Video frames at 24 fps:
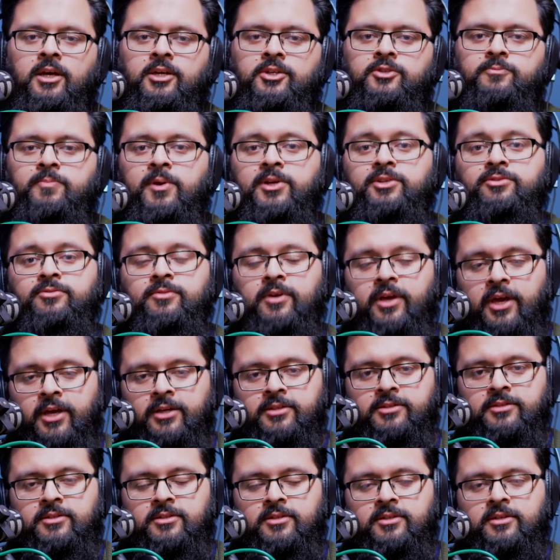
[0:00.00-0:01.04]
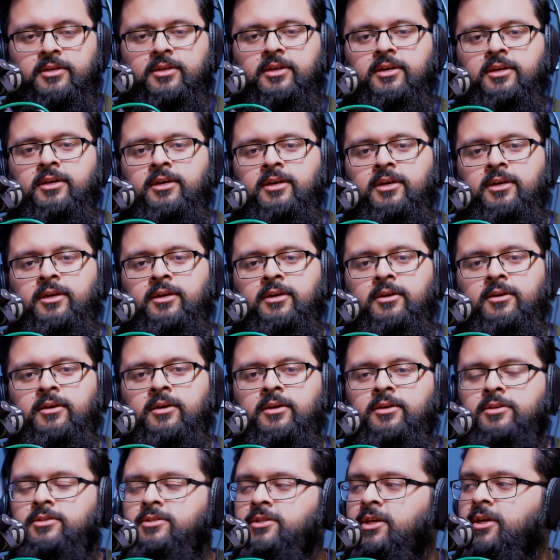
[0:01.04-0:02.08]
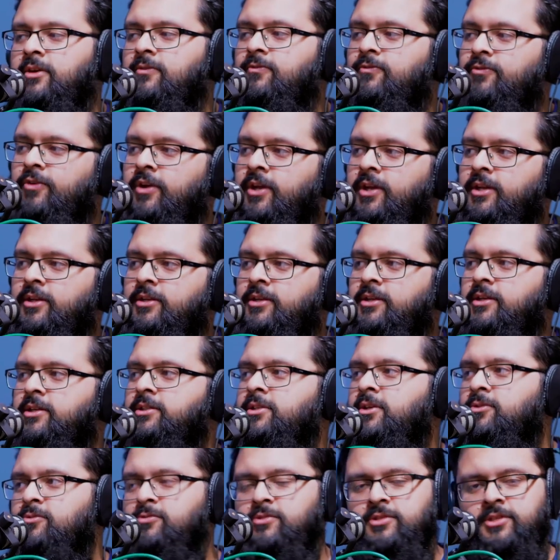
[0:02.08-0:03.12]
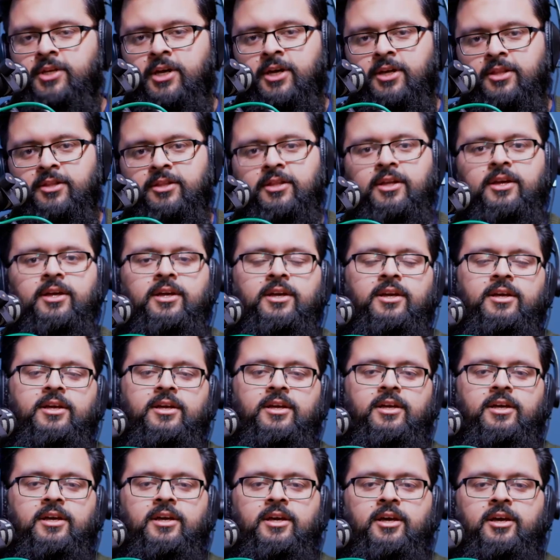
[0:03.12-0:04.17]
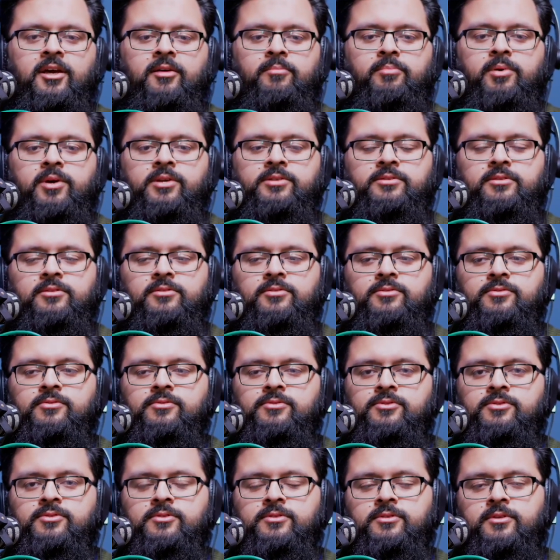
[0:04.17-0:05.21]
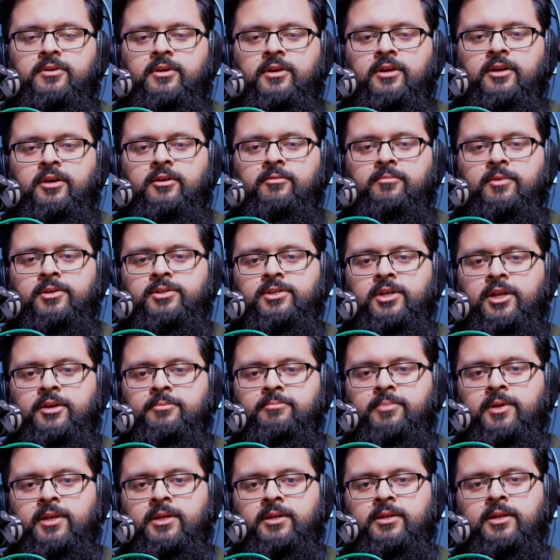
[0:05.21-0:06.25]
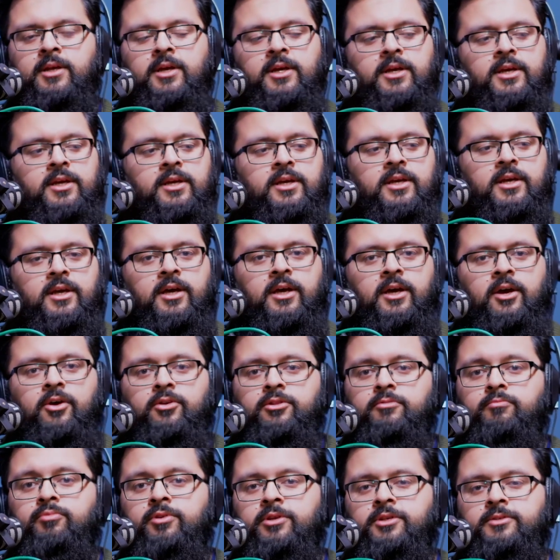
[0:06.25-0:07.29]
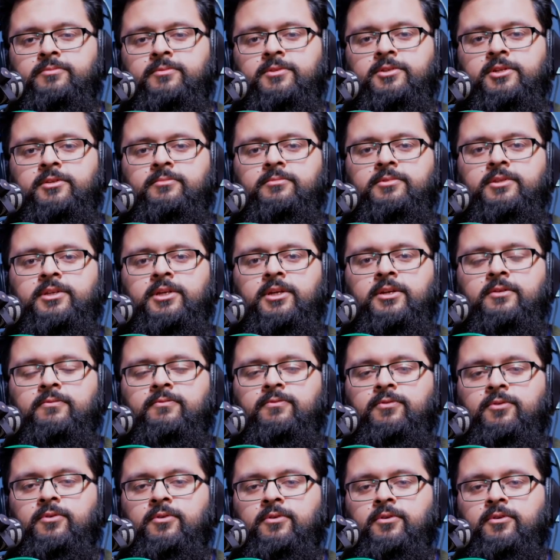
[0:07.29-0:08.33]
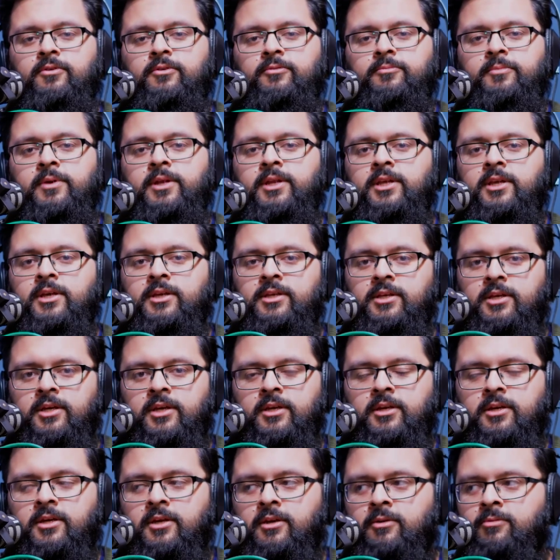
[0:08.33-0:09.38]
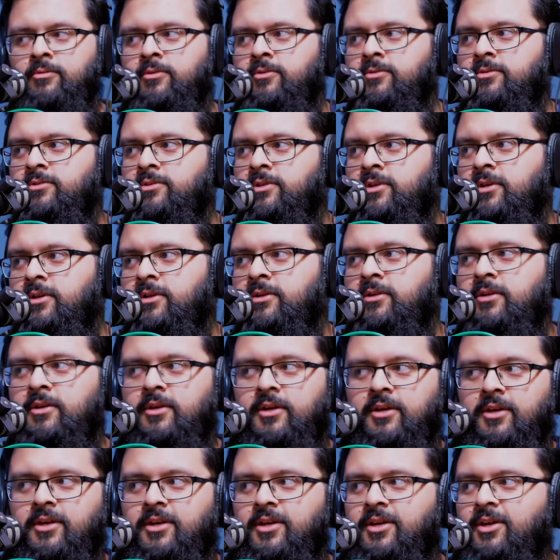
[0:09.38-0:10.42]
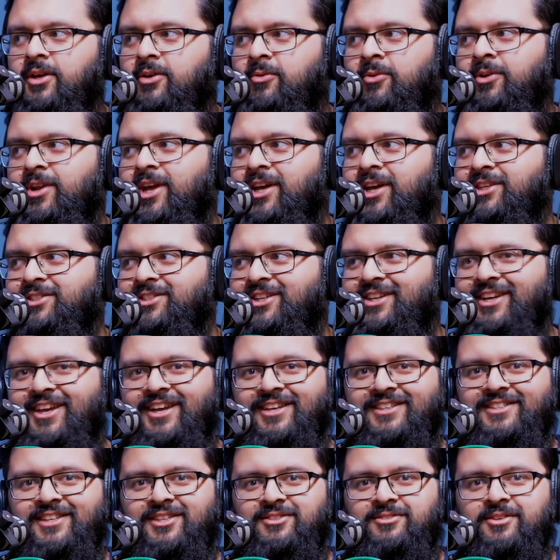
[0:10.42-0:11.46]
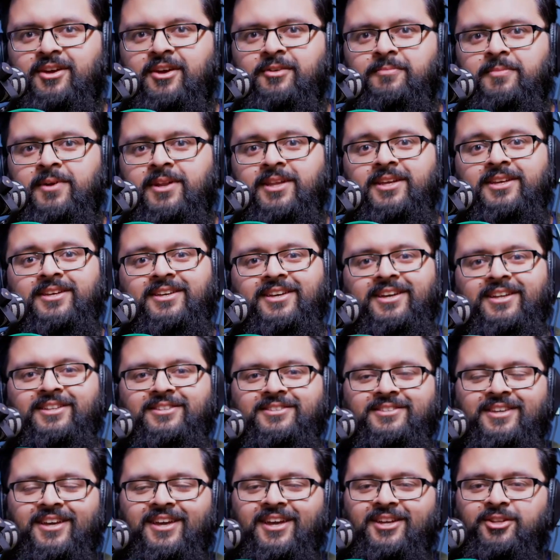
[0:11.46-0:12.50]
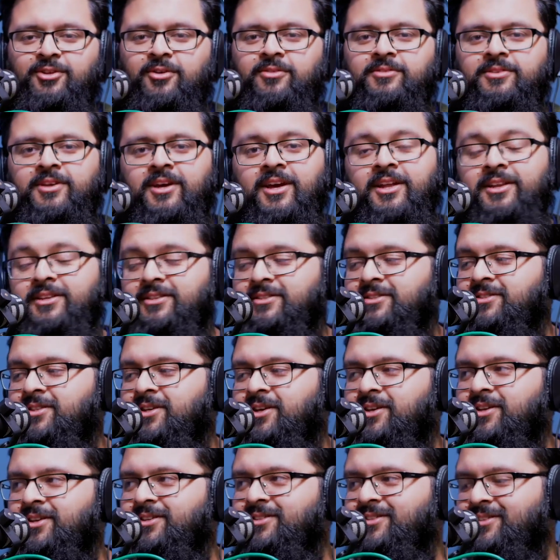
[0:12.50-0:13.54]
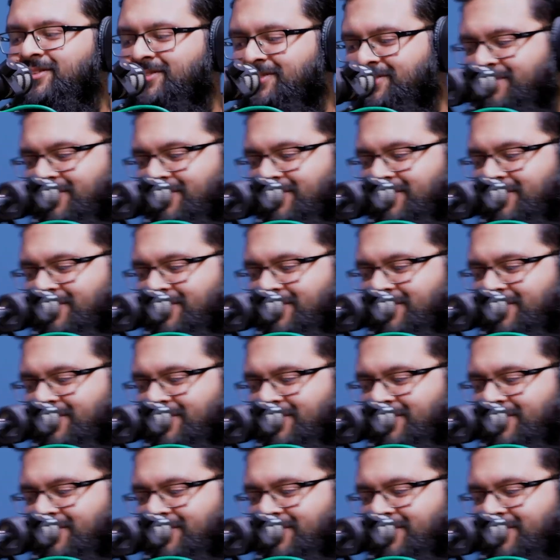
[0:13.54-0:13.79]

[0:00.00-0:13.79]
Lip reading: special guest, I could say friend, I could say ustad, a person who's, mashallah, been on the British Muslim scene for many a year. I won't hazard a guess as to how many. It's Dr. Altikriti.